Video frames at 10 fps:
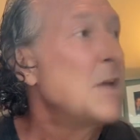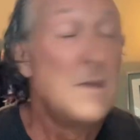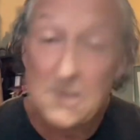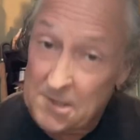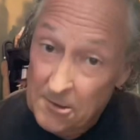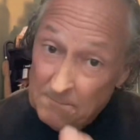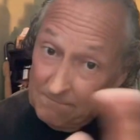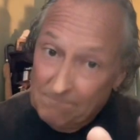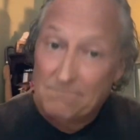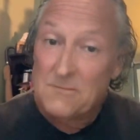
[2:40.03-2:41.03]
So
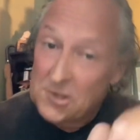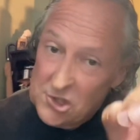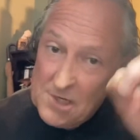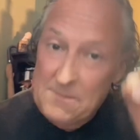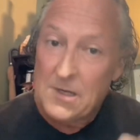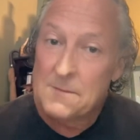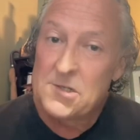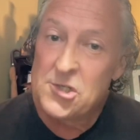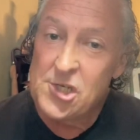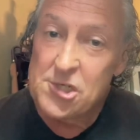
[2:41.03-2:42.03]
the G becomes
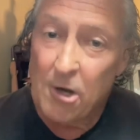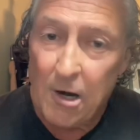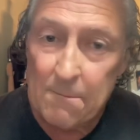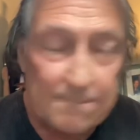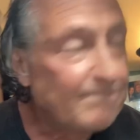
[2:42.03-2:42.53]
a G sharp.